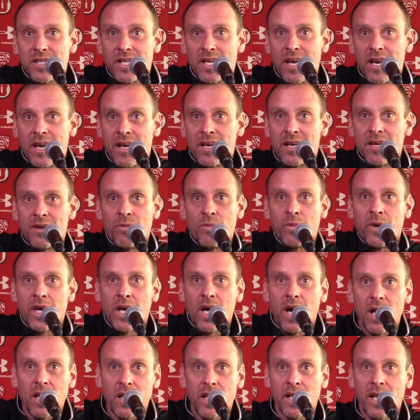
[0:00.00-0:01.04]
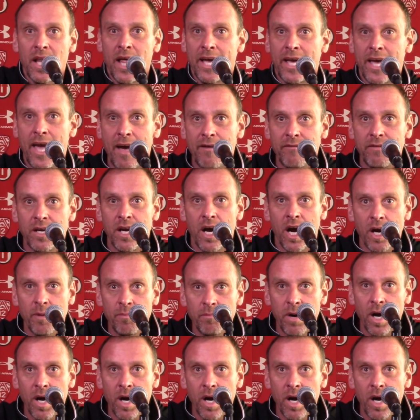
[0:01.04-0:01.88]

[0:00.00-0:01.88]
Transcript: and we call it like have an arm